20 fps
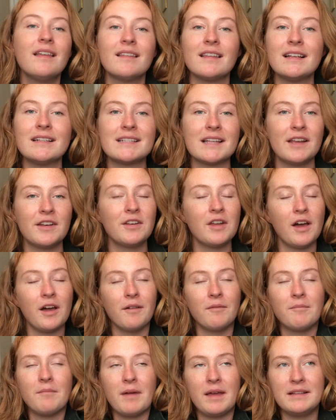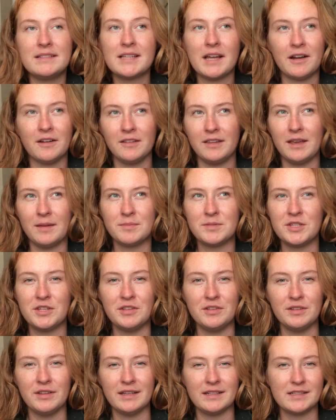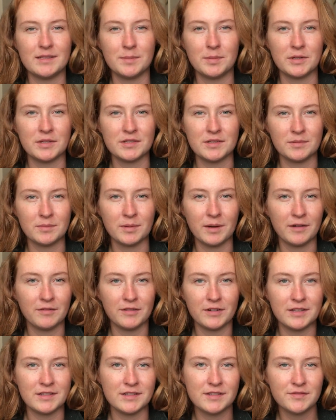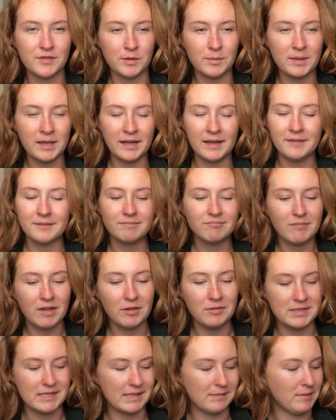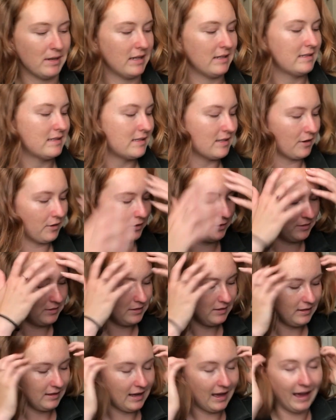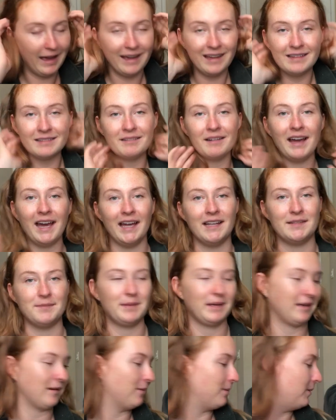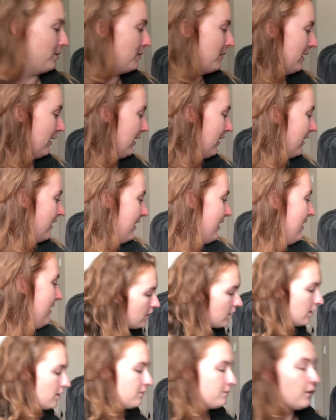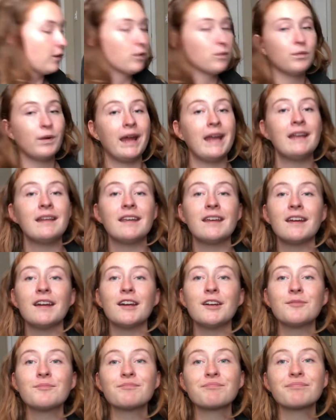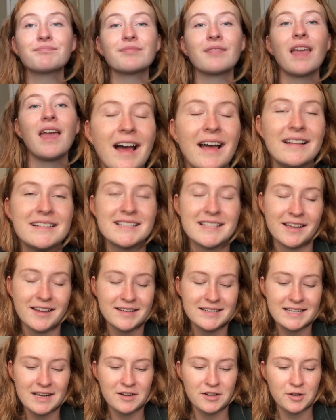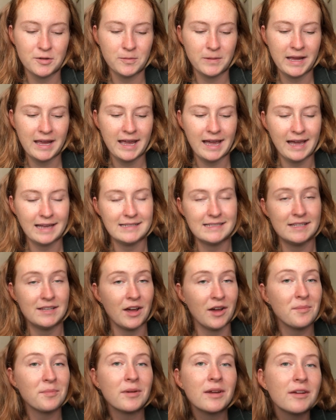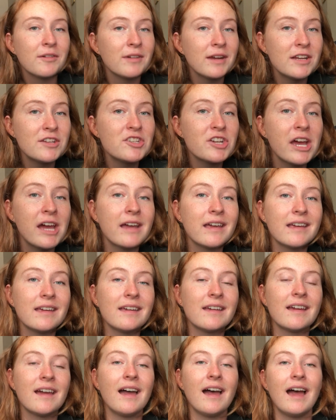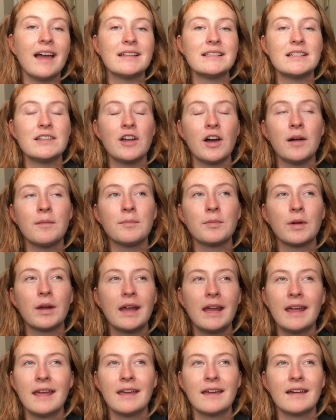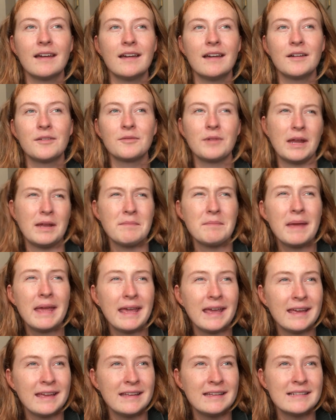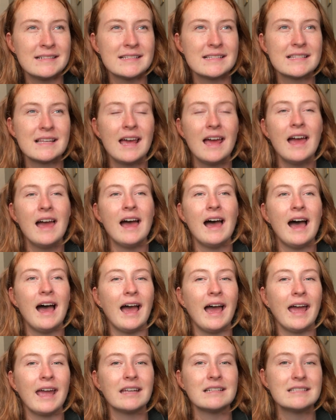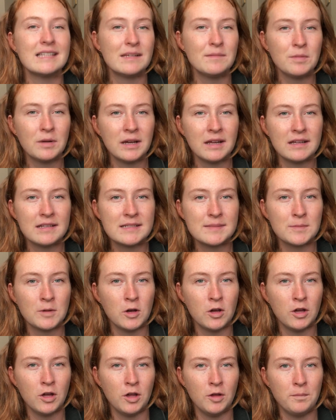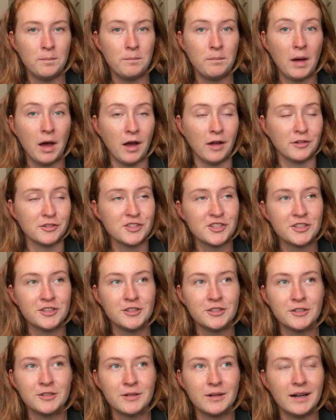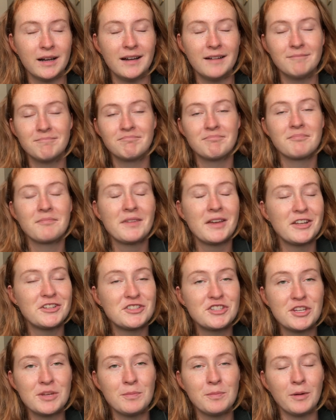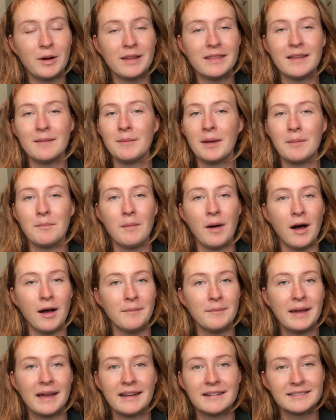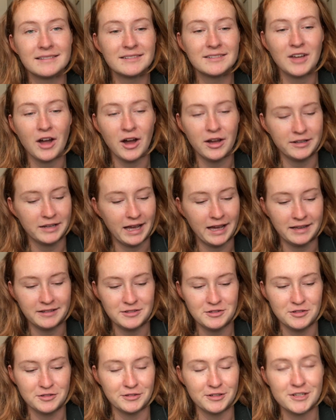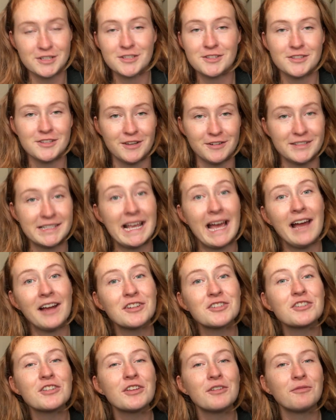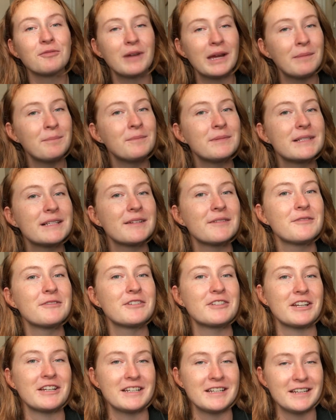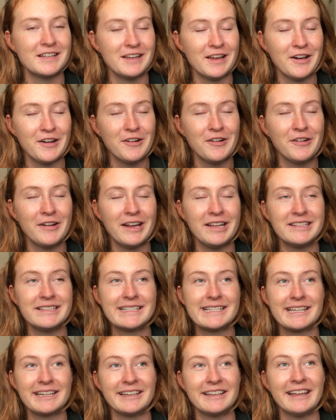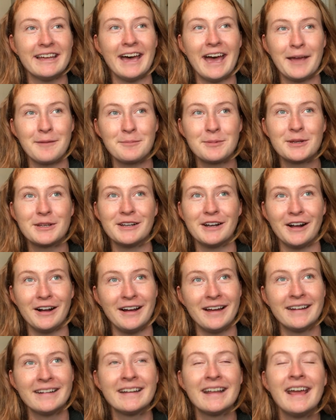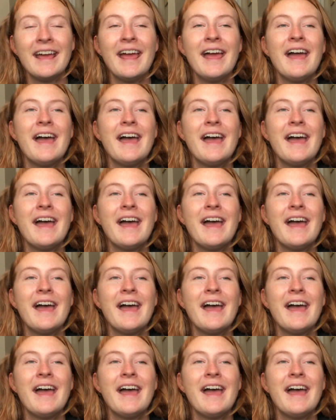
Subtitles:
that's entirely up to you. That's a personal preference. For me, it was a must, so I had to pick up a pair. For rain gear, to cut down on weight, I did not bring a rain jacket. I did not bring rain pants. I did bring a small poncho, a cheap one that my mom had gotten at Universal that was actually ripped, which I didn't know until I put it on.